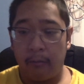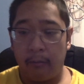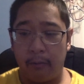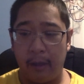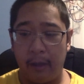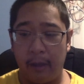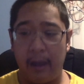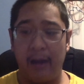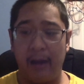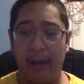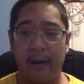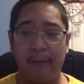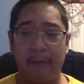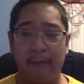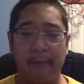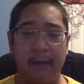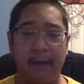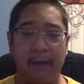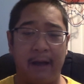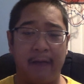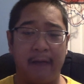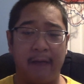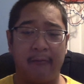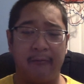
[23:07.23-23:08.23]
Then if you
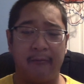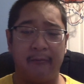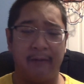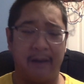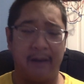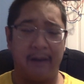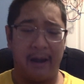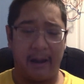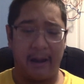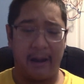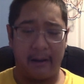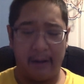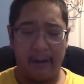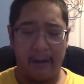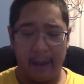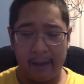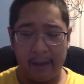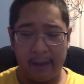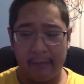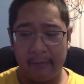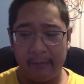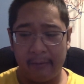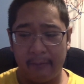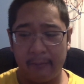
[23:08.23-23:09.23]
guys do not
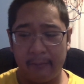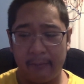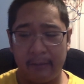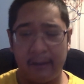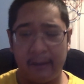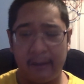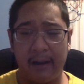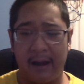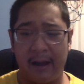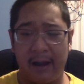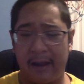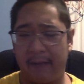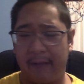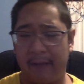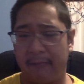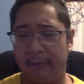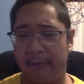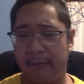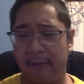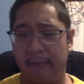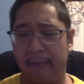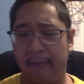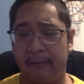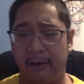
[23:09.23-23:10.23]
like something, I can
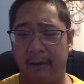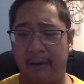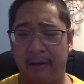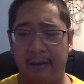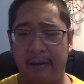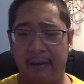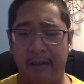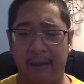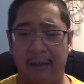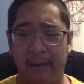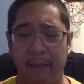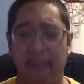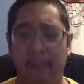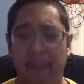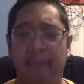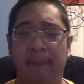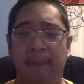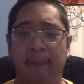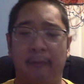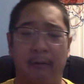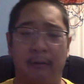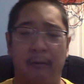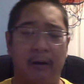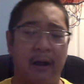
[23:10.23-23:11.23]
change it in the game
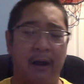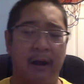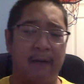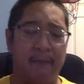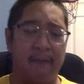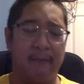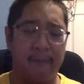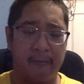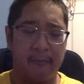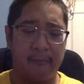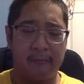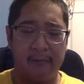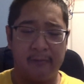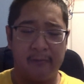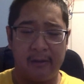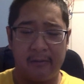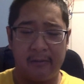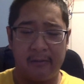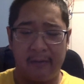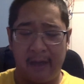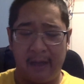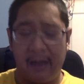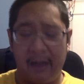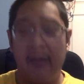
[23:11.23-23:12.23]
before I officially
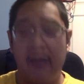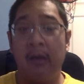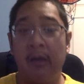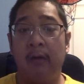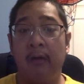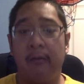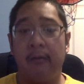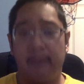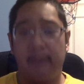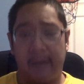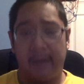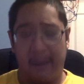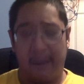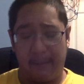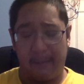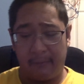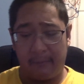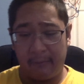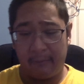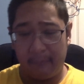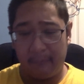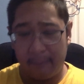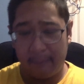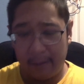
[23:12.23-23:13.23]
say the game
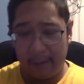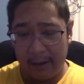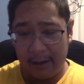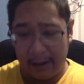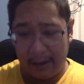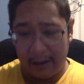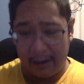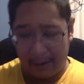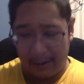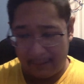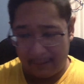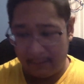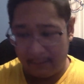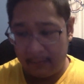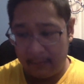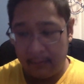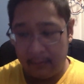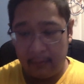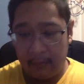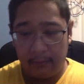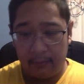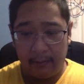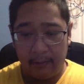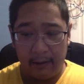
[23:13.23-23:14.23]
is completed.
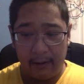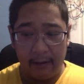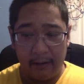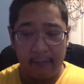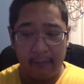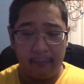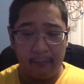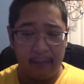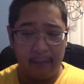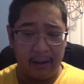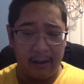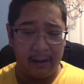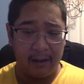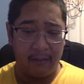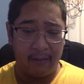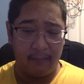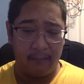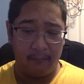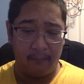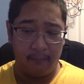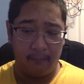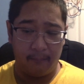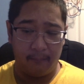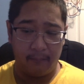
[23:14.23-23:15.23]
That is going
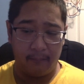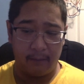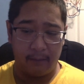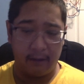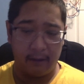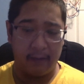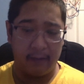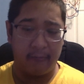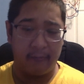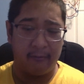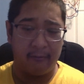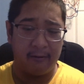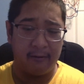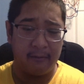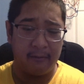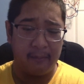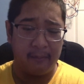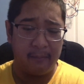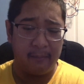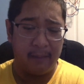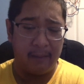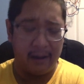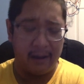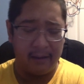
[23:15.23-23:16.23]
to be
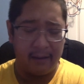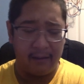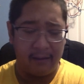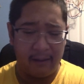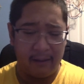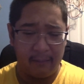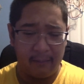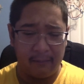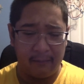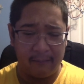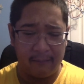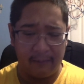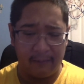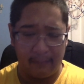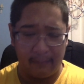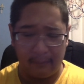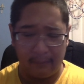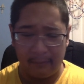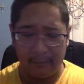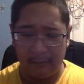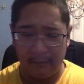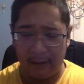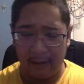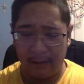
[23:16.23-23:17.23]
my game development
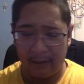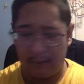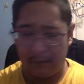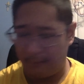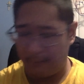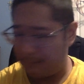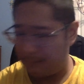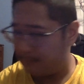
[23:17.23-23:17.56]
cycle.